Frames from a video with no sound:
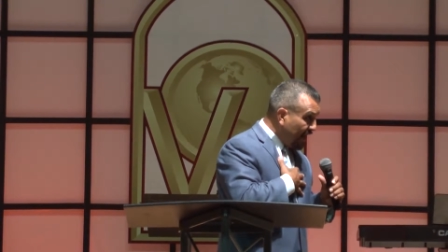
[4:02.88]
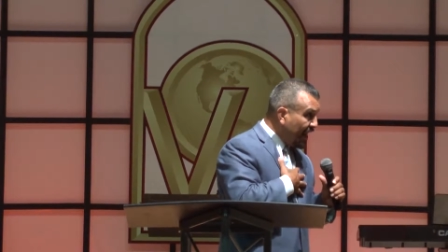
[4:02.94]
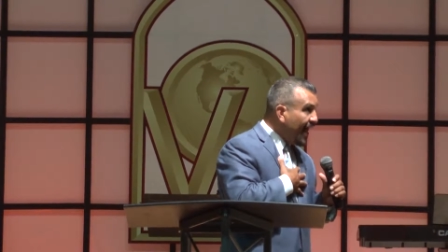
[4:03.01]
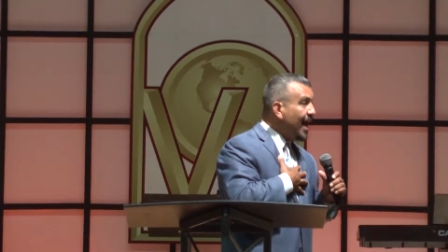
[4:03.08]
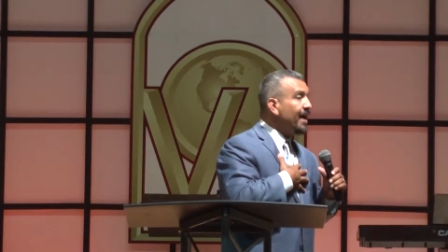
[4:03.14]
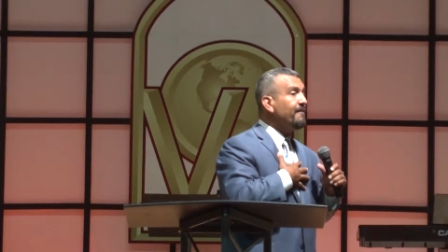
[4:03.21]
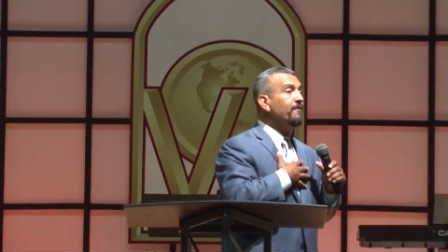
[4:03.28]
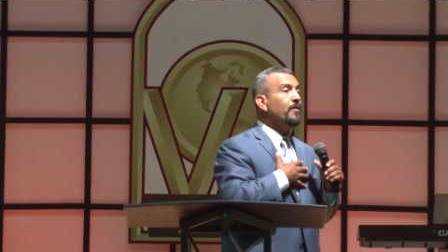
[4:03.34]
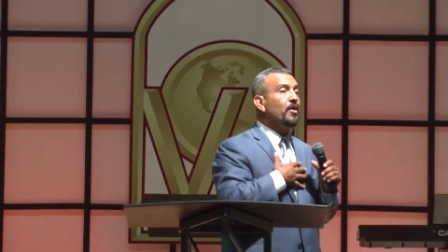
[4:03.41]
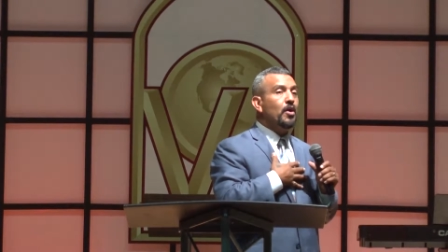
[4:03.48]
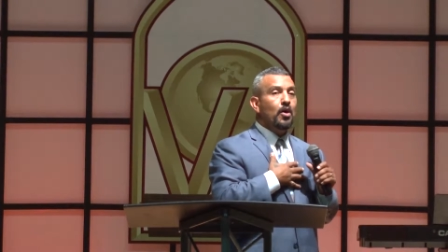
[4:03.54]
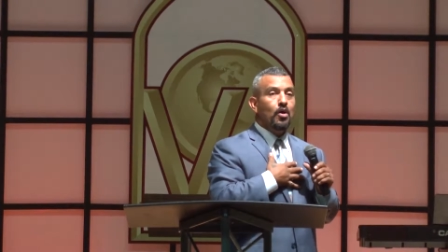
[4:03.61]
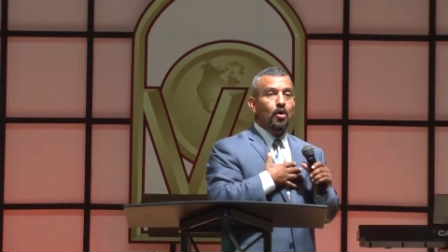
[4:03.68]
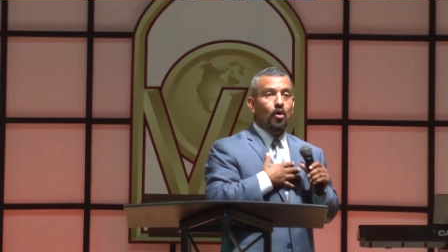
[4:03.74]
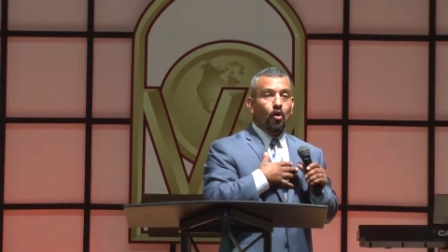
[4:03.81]
my life
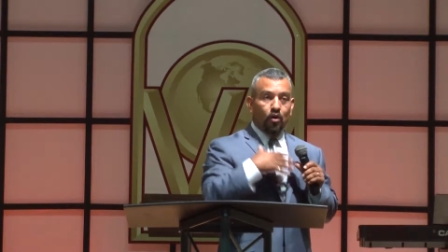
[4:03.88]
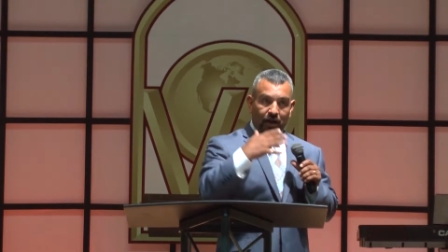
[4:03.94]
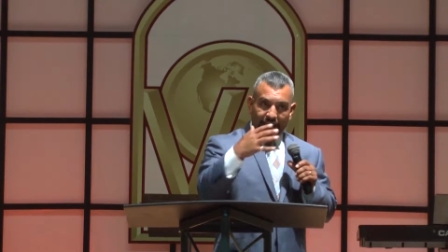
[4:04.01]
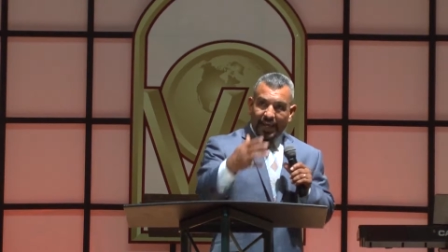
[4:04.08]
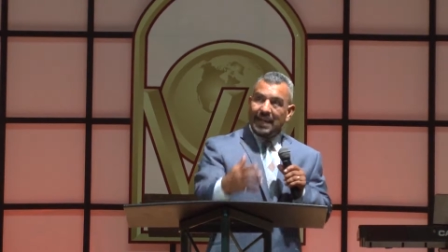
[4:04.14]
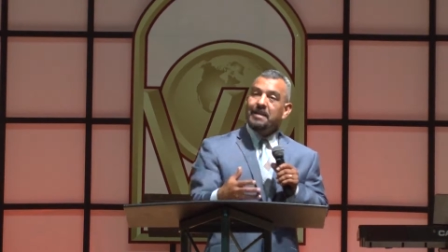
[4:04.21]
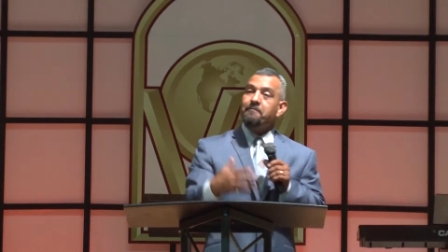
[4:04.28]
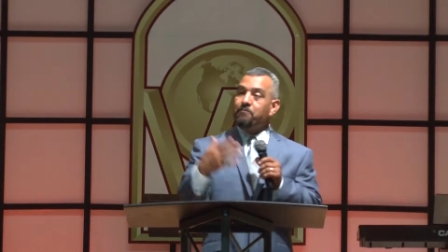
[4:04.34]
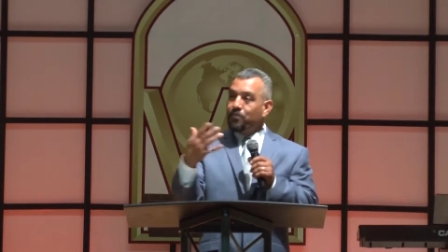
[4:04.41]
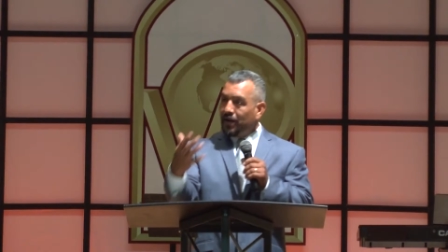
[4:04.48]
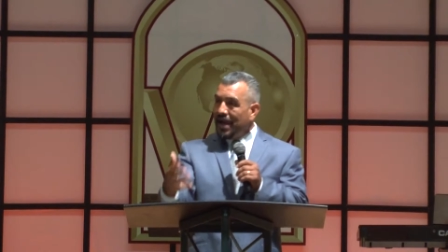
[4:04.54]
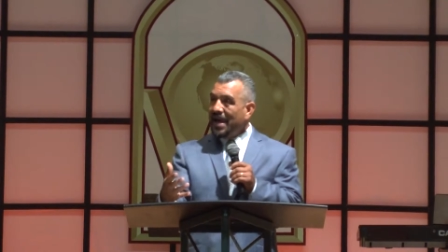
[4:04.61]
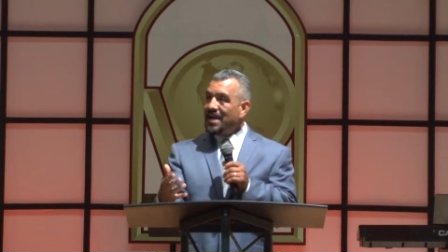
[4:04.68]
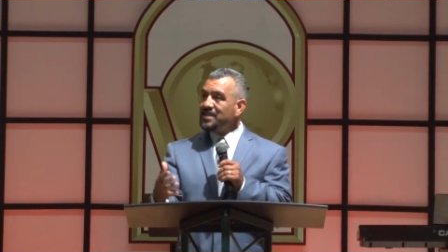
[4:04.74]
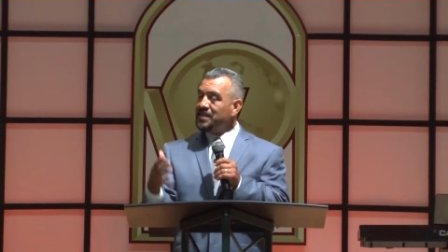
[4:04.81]
or get in
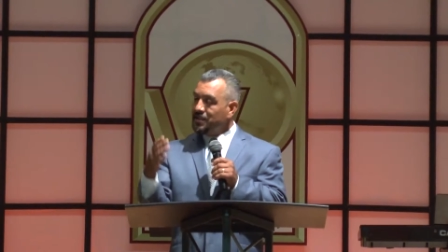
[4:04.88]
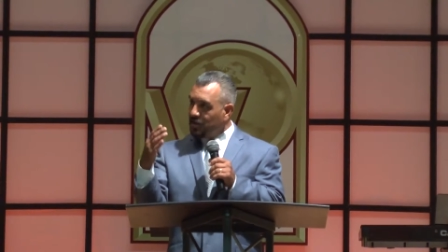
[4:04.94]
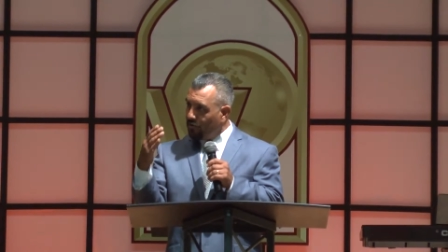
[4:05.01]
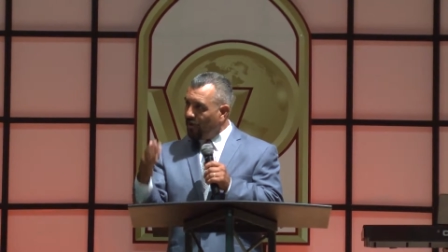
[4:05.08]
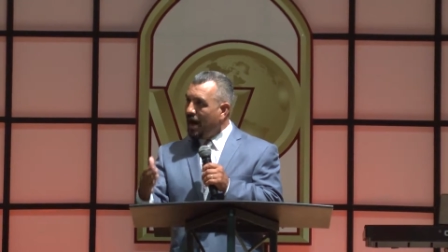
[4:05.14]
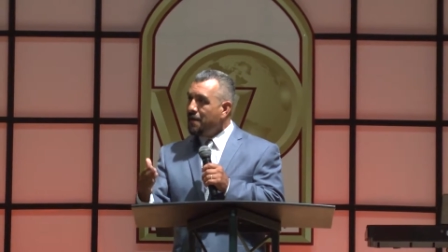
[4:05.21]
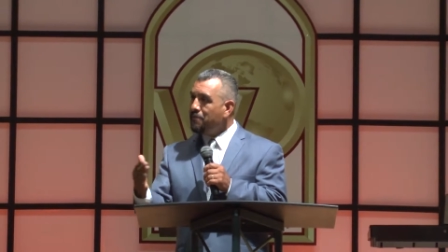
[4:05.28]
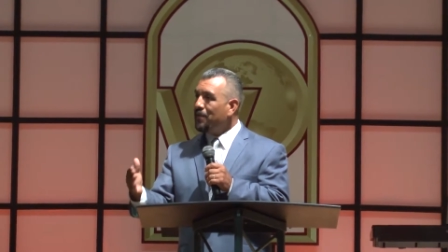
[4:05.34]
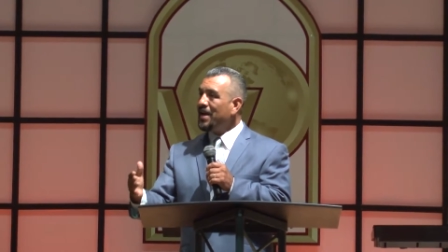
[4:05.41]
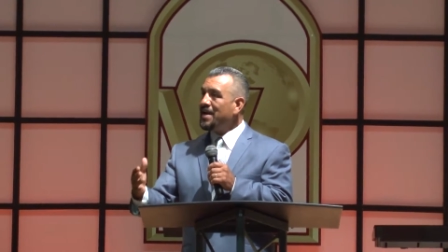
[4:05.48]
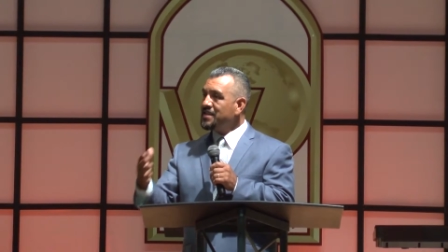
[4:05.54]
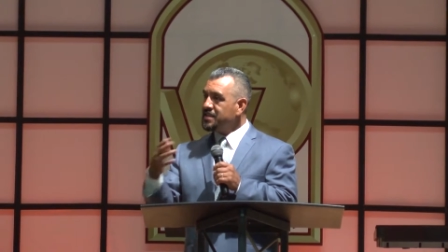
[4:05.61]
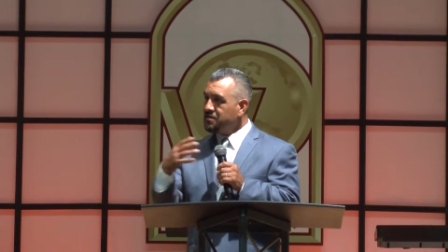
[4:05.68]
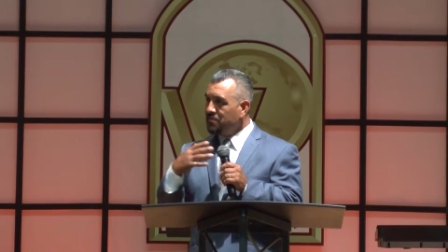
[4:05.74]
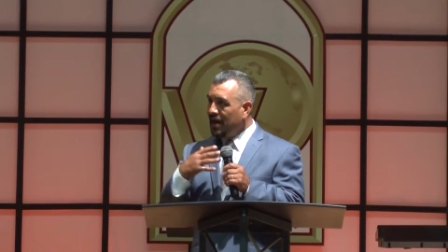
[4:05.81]
place, in the right
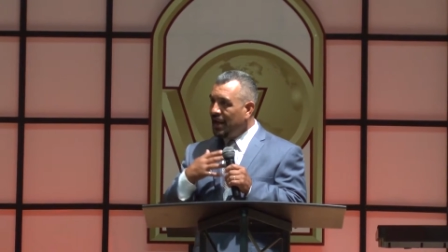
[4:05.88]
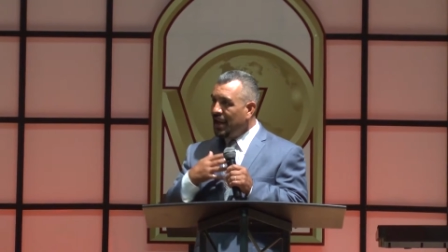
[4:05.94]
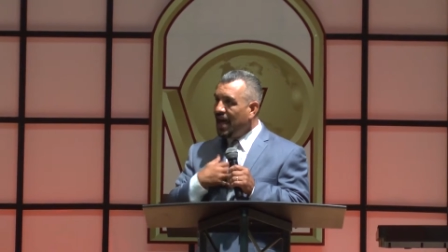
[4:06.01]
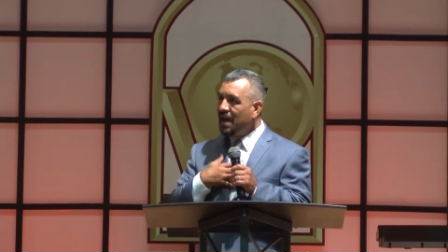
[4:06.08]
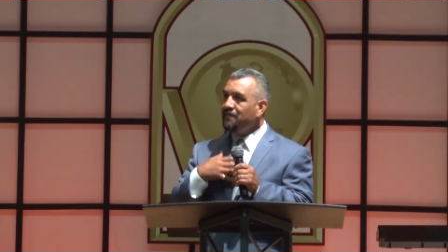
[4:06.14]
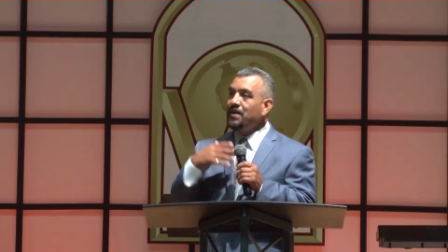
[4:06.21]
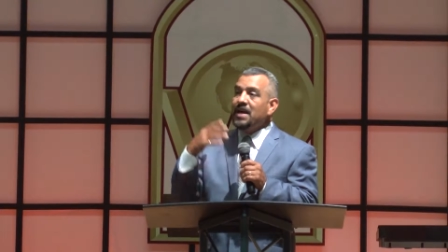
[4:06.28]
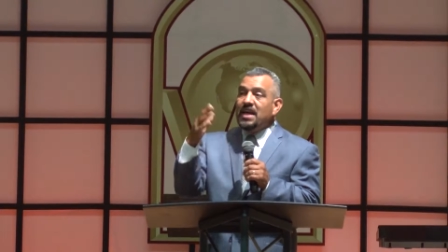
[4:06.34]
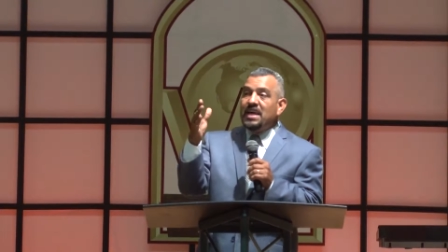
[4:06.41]
place in my life,